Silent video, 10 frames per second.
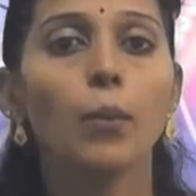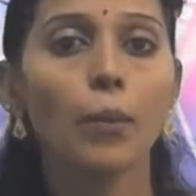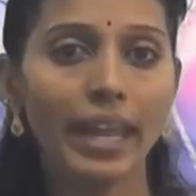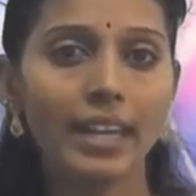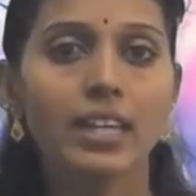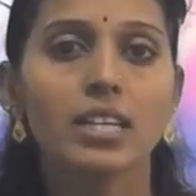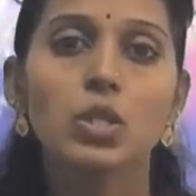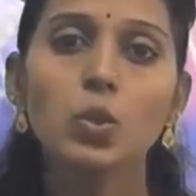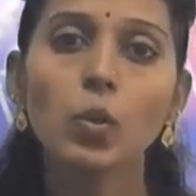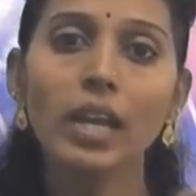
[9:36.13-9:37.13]
When
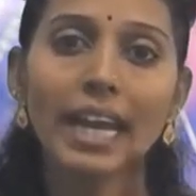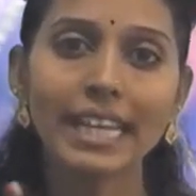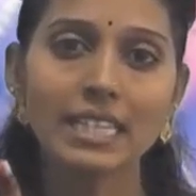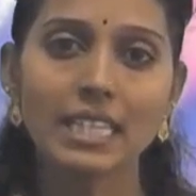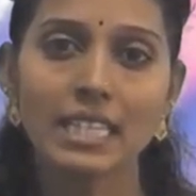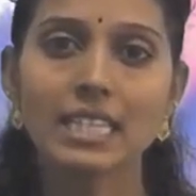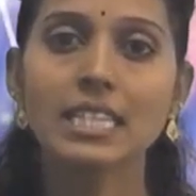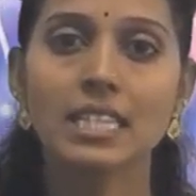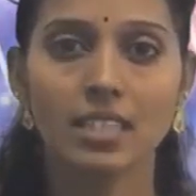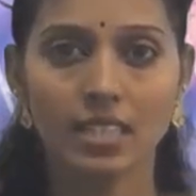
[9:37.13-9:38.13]
2 lines
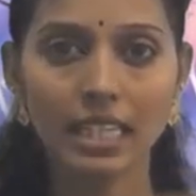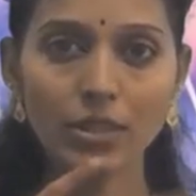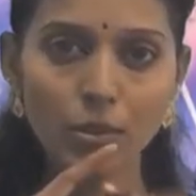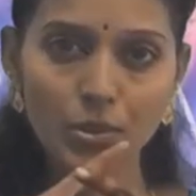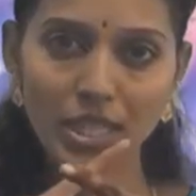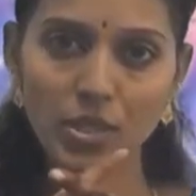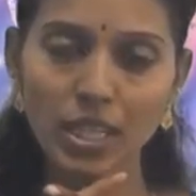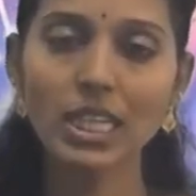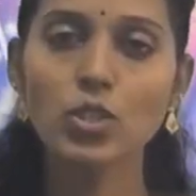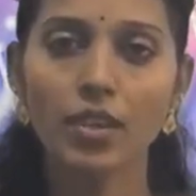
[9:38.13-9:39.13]
intersect
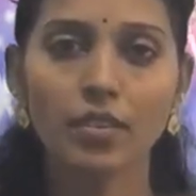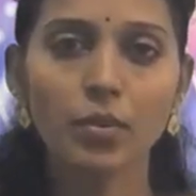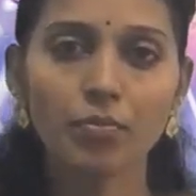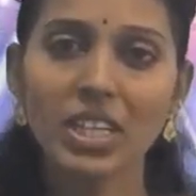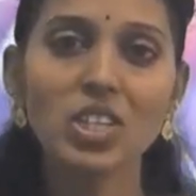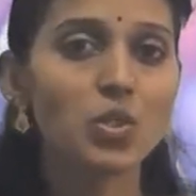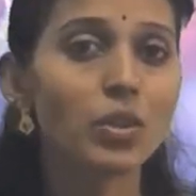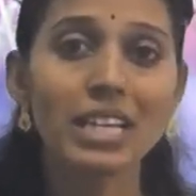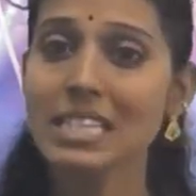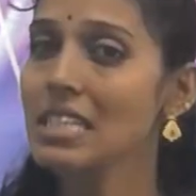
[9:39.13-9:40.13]
each other, it is
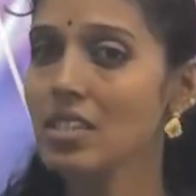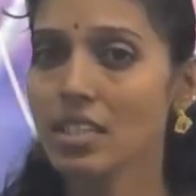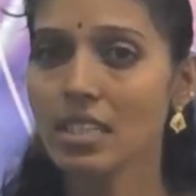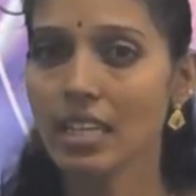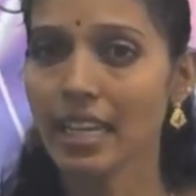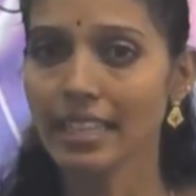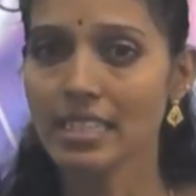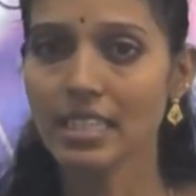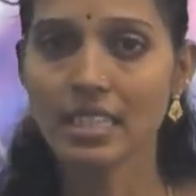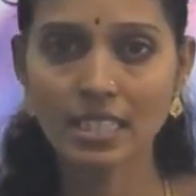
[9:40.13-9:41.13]
known as intersecting
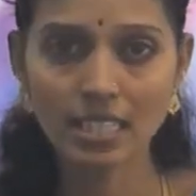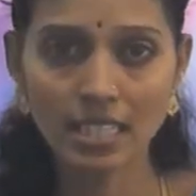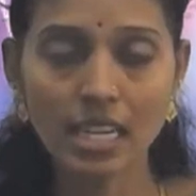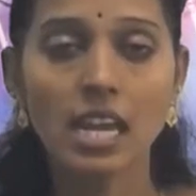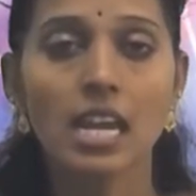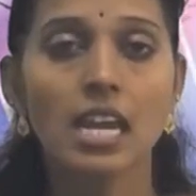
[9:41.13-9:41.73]
lines, isn't it?